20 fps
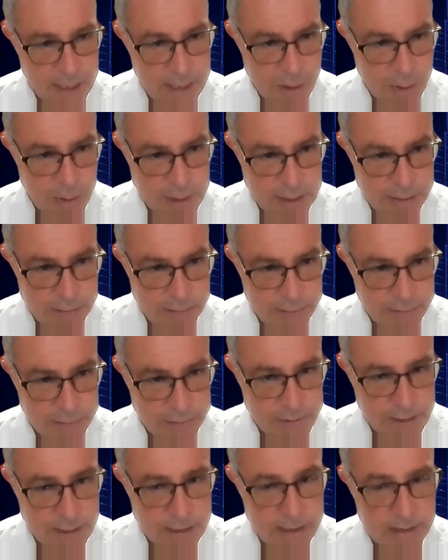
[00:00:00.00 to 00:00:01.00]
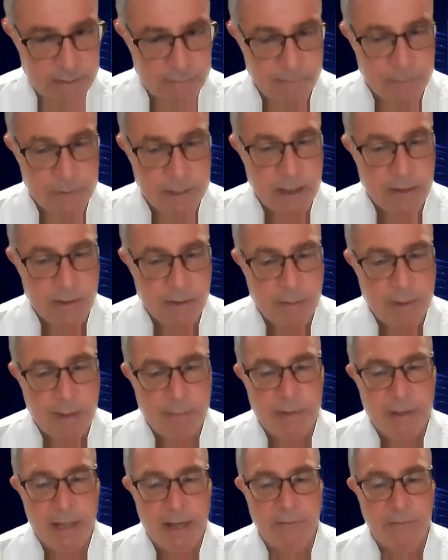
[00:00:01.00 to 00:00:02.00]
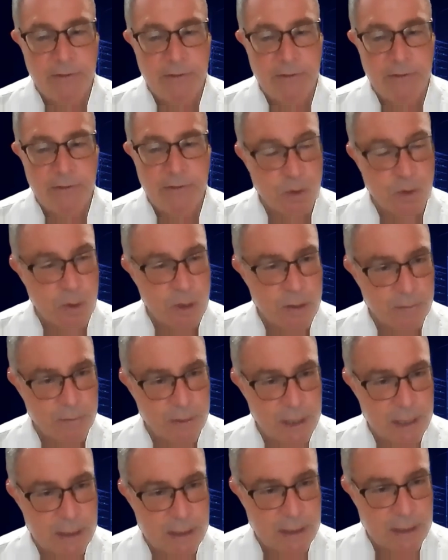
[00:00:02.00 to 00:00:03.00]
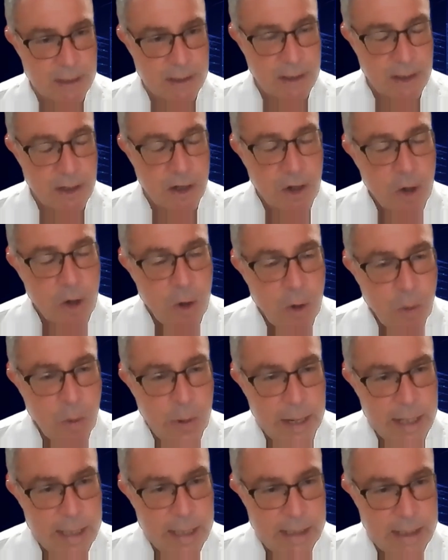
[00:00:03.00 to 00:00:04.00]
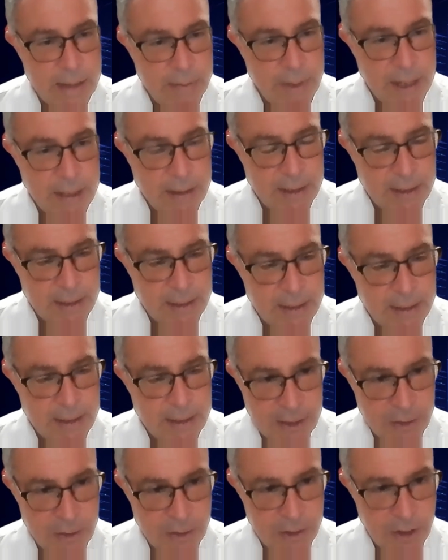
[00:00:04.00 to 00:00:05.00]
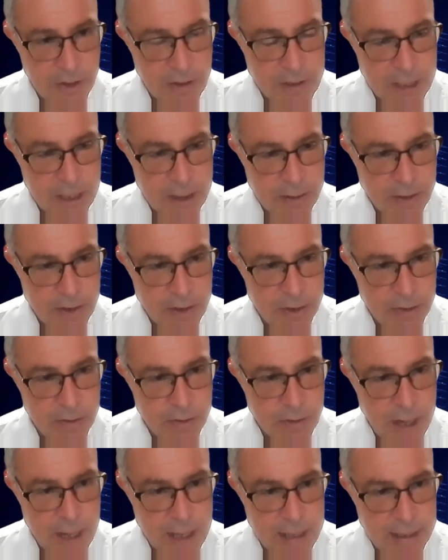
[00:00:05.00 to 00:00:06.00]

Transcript: late 2050s. Remember that figure, 12,000. We estimate that that could go down to